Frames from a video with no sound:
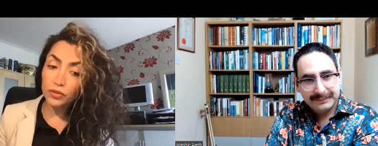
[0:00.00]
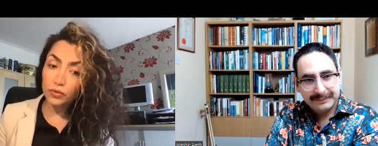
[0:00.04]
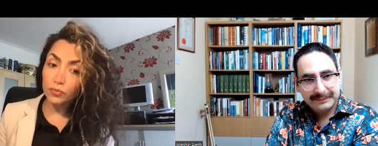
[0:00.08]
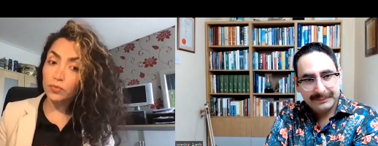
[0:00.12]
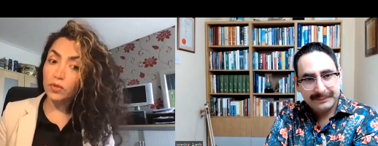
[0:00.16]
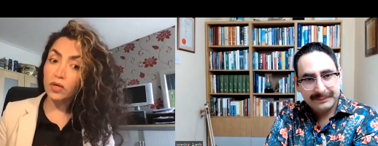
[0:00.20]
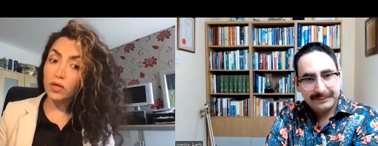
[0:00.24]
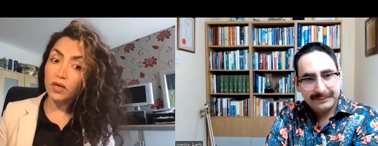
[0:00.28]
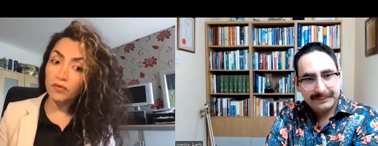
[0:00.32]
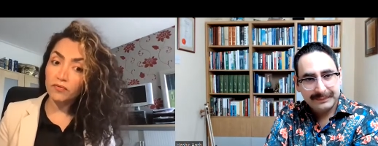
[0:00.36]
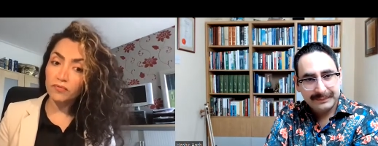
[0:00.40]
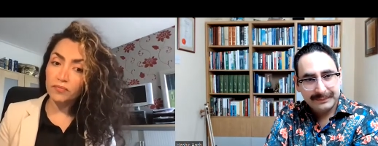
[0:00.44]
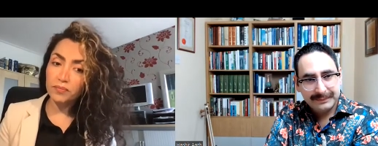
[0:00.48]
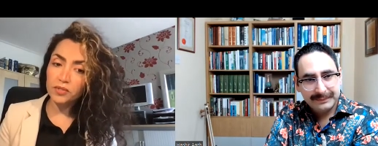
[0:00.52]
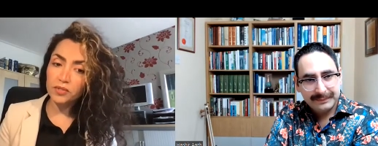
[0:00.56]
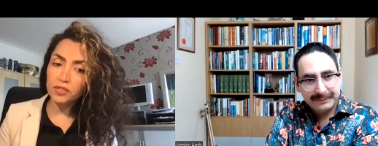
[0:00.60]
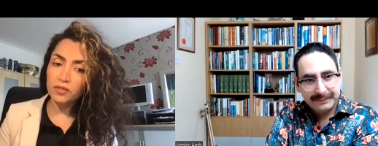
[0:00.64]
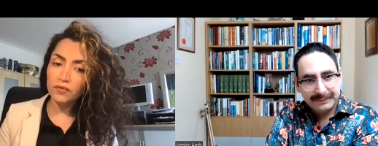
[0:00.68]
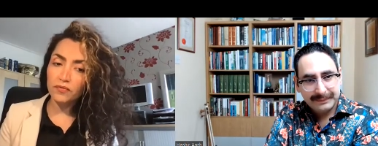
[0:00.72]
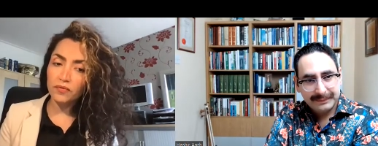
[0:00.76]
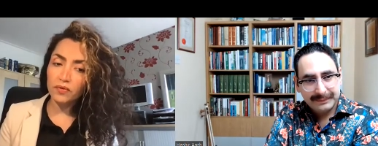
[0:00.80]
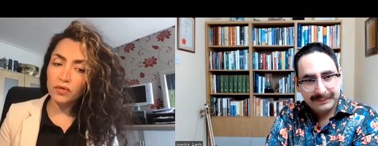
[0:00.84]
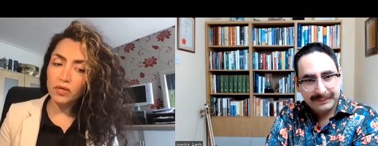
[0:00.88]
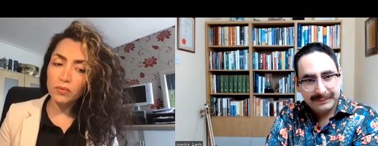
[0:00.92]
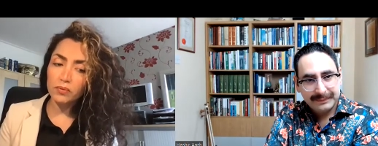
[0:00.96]
Speaker 1: do not have
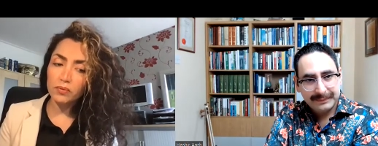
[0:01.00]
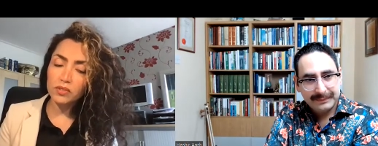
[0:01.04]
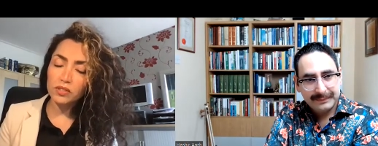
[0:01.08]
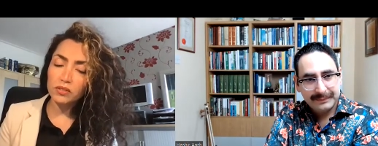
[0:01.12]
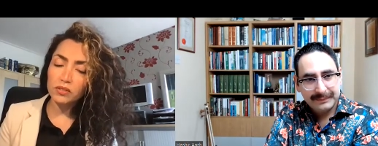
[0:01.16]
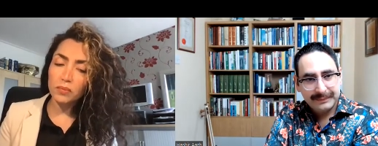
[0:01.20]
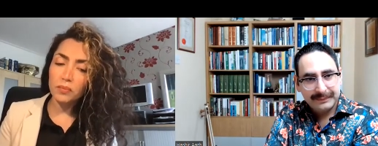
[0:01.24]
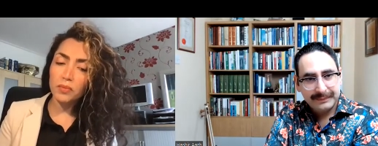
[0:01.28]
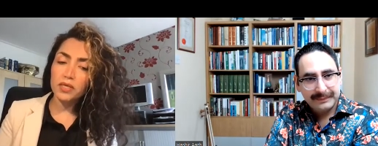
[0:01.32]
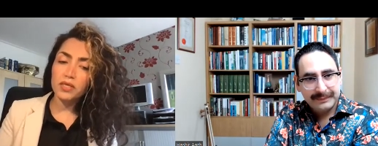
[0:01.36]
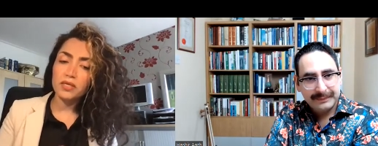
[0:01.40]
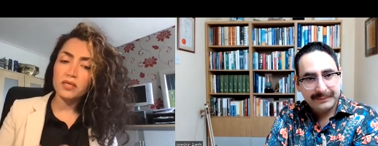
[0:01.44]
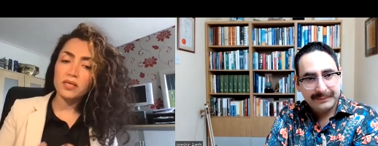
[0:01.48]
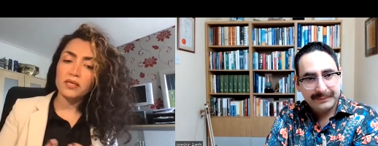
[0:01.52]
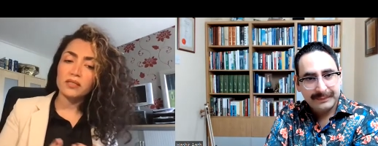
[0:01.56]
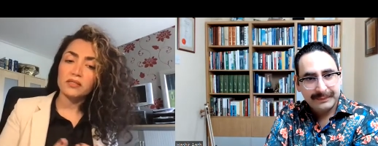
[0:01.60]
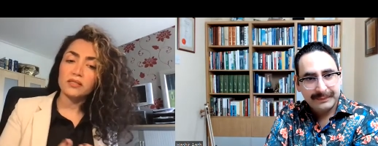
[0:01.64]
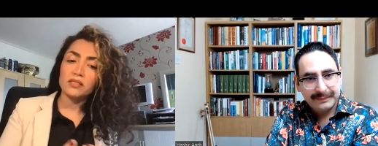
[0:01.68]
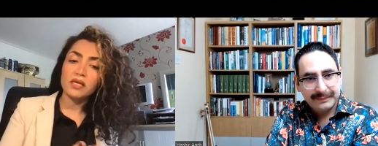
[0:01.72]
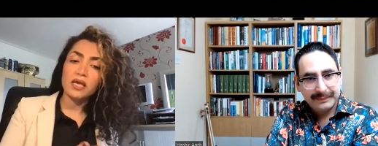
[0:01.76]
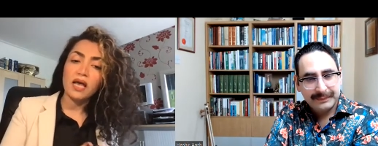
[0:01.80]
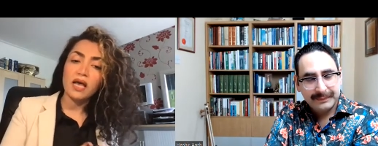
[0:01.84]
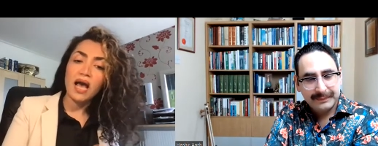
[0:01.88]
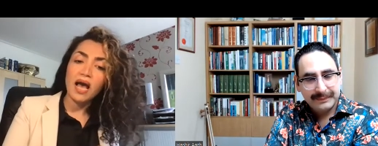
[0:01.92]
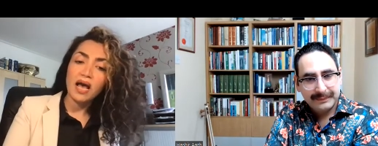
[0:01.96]
misophonia, with somebody that
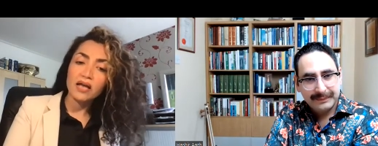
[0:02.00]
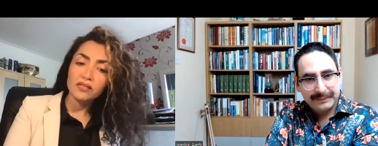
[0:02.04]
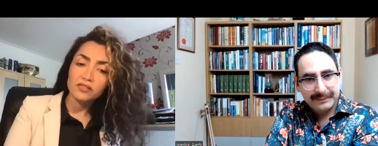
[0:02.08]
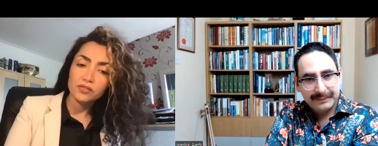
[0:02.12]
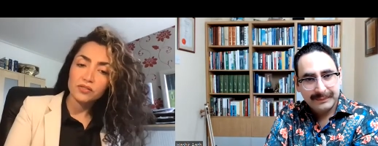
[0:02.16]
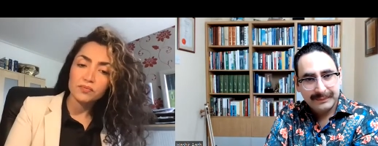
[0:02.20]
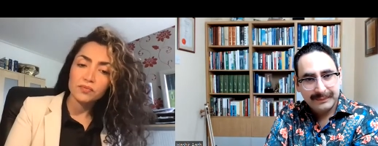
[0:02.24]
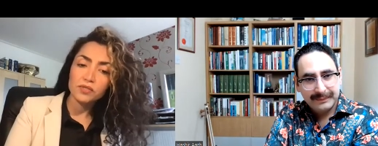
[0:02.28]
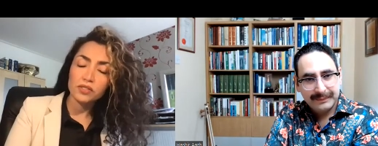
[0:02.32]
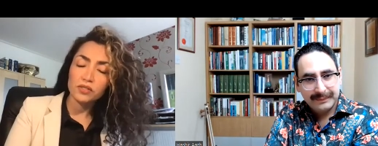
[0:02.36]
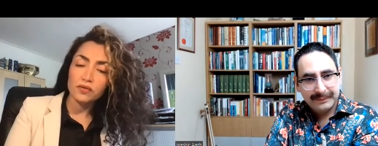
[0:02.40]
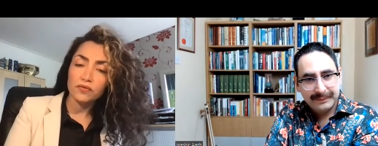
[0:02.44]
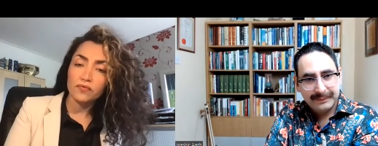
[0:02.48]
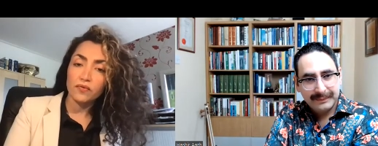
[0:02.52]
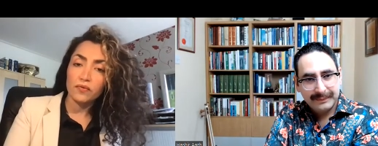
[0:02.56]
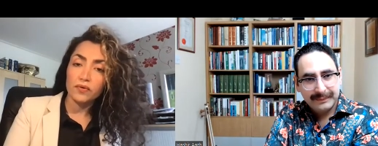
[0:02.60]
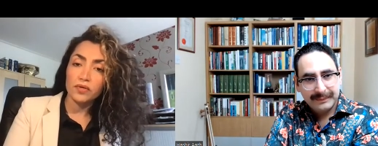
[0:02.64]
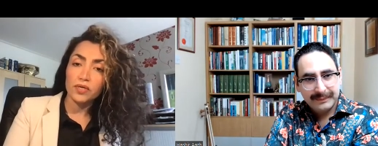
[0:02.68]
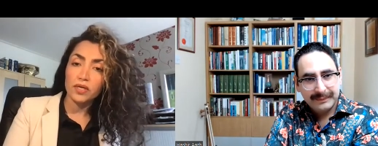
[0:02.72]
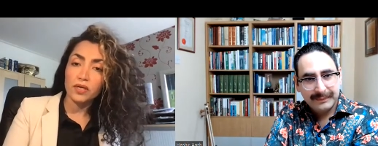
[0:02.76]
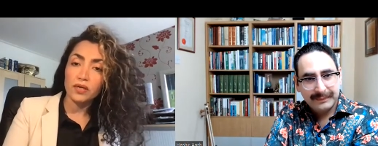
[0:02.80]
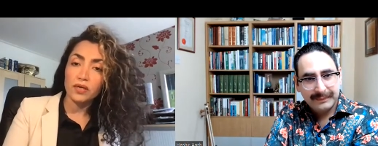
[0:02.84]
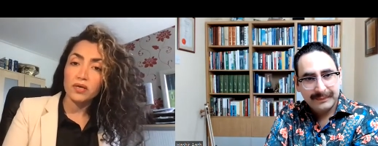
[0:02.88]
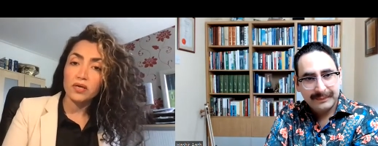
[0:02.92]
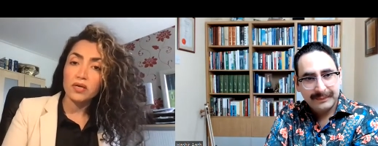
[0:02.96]
has
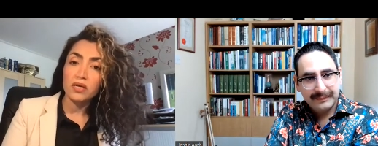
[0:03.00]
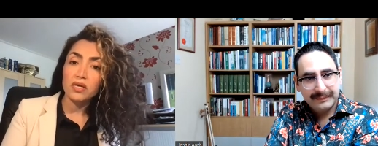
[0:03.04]
misophonia.